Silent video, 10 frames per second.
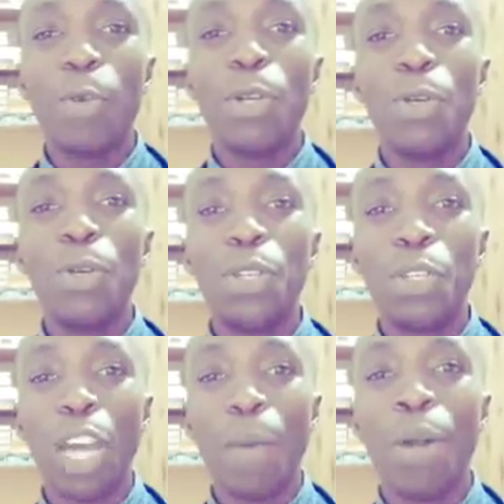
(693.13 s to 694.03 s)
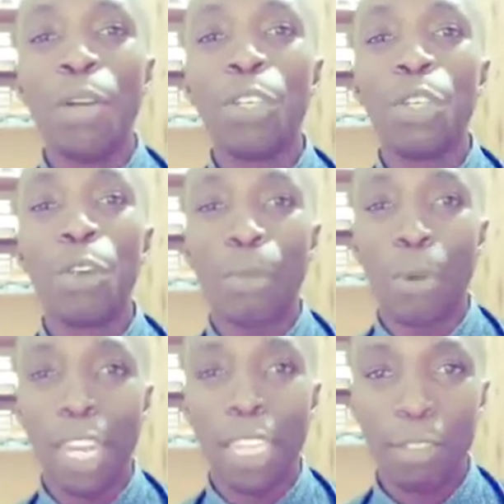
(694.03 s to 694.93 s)
we do talk about
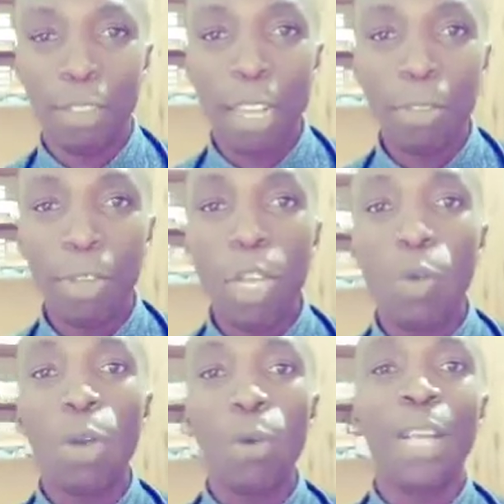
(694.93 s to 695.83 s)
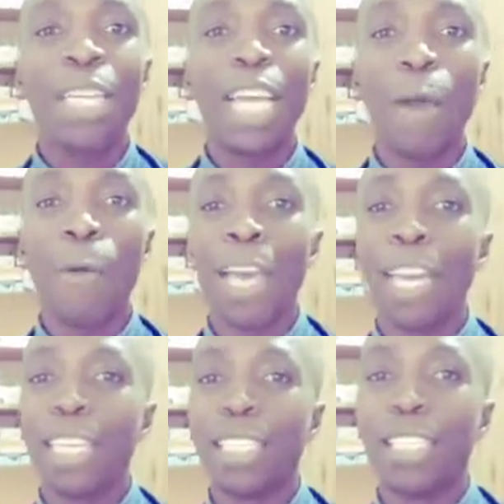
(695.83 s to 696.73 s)
reproductive health, we create
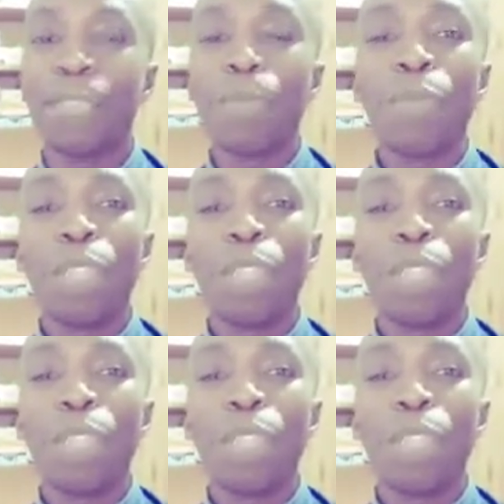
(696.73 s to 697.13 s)
awareness.